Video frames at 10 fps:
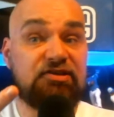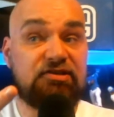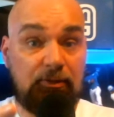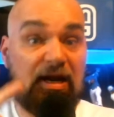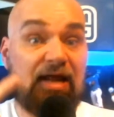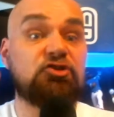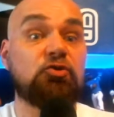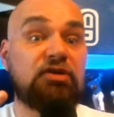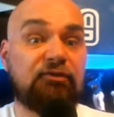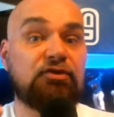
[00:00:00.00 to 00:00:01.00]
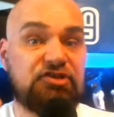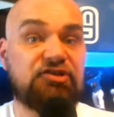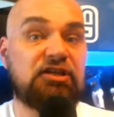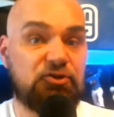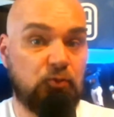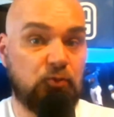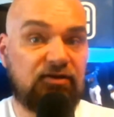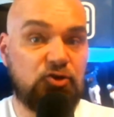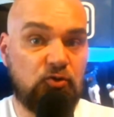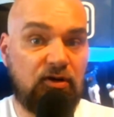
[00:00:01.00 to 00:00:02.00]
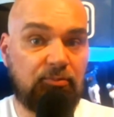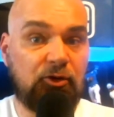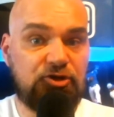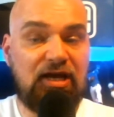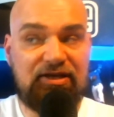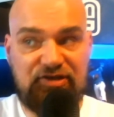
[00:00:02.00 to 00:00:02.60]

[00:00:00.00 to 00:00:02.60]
He would have 2 different stints with the Toronto Blue Jays,